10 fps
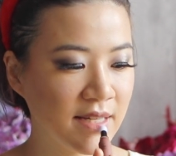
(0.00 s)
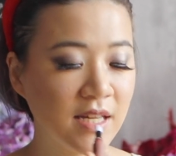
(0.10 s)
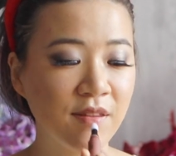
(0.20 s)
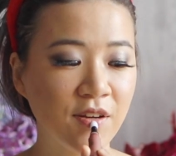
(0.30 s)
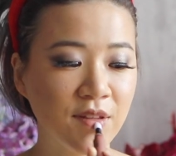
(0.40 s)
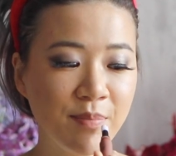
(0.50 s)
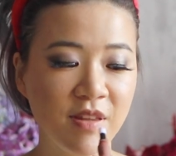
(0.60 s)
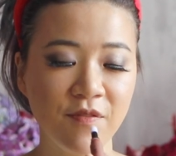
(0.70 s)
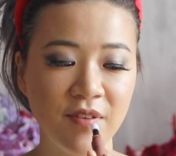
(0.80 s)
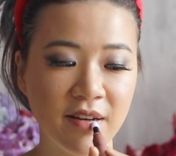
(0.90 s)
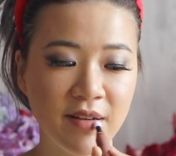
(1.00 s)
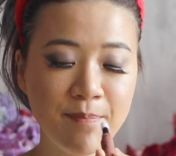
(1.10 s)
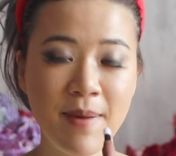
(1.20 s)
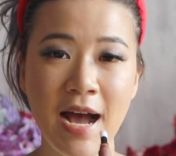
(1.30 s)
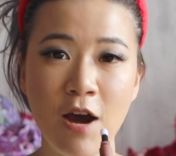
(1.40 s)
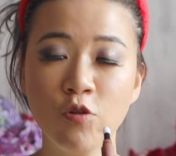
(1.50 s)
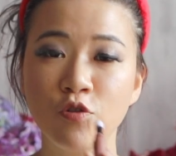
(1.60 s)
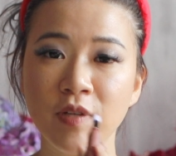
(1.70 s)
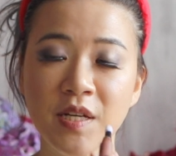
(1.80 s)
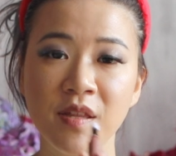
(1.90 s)
Gives your lips a very
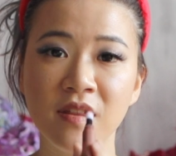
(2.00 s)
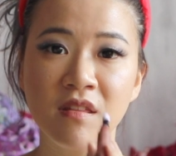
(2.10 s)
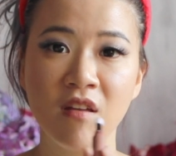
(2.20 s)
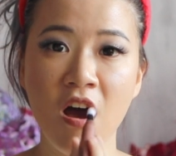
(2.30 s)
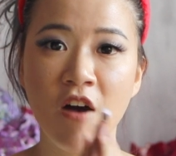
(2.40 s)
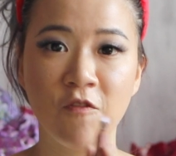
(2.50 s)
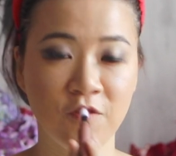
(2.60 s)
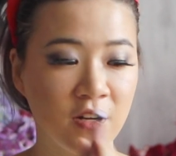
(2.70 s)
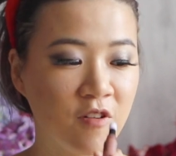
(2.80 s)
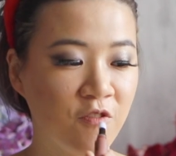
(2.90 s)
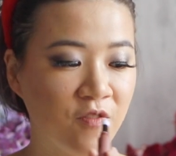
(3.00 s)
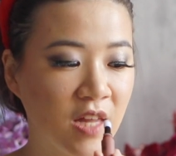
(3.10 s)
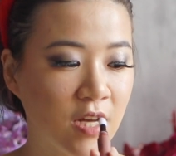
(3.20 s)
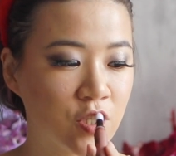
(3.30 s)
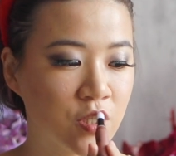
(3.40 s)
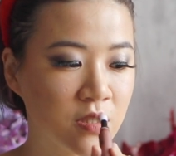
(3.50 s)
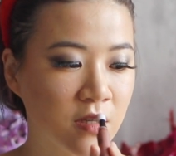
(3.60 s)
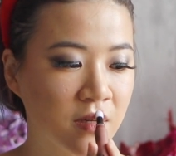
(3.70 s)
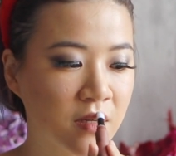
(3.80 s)
powdery, soft flush.